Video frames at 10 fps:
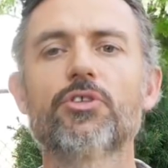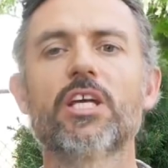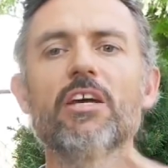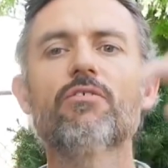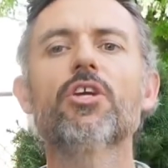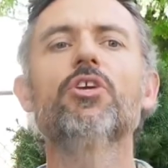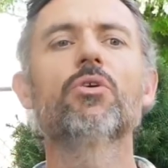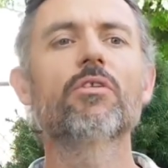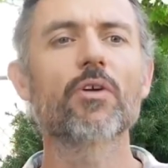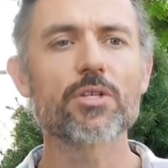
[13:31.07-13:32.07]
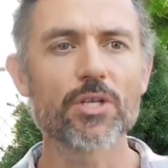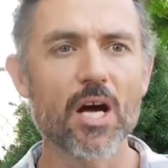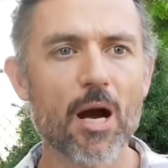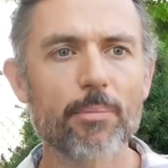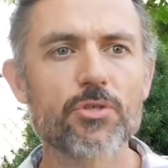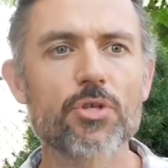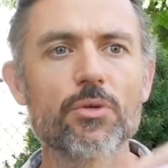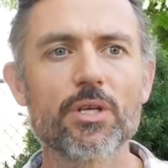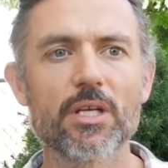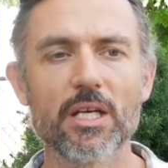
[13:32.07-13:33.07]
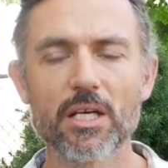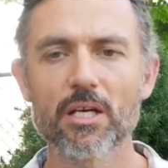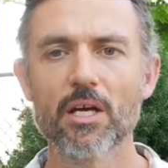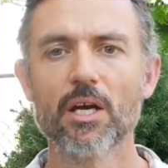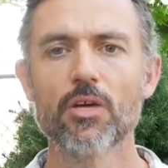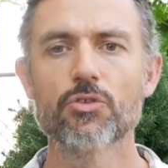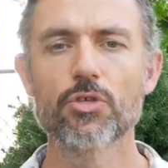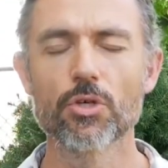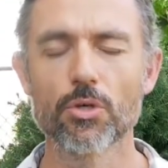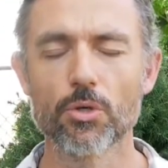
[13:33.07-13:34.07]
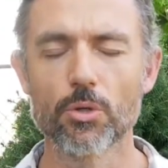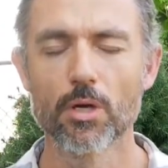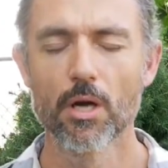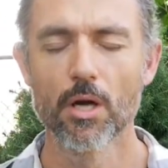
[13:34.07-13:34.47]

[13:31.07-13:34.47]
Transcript: Give the universe an opportunity to